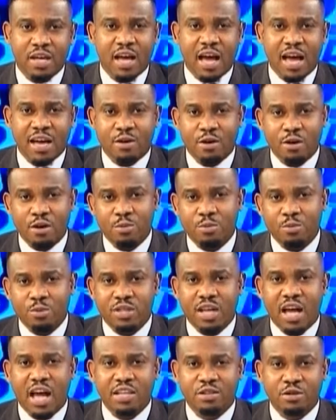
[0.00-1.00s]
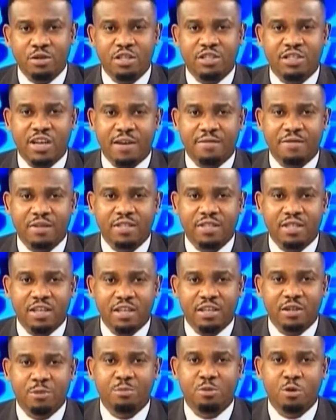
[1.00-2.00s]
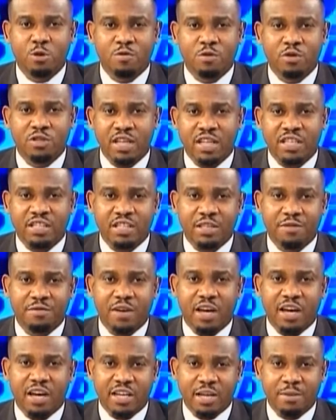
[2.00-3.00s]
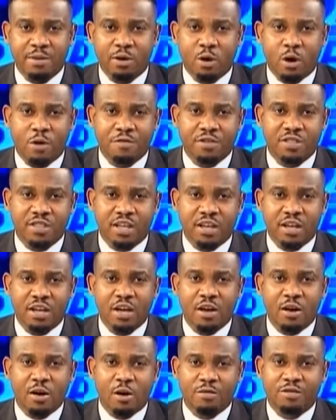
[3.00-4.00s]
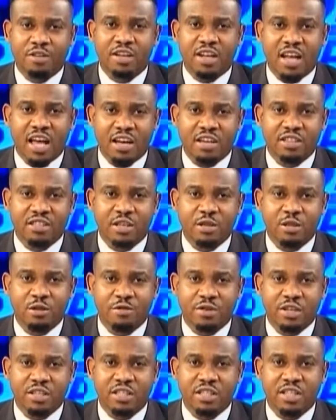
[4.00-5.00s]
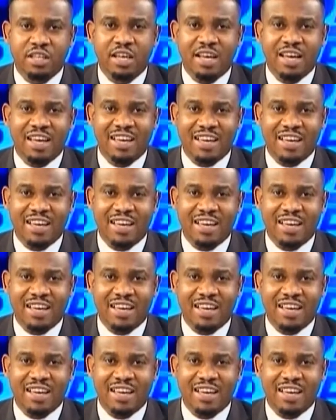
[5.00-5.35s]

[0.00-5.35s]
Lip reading: I caught up with Anthony Jarvis, the Provost and Chief Academic Officer of the Lancaster University,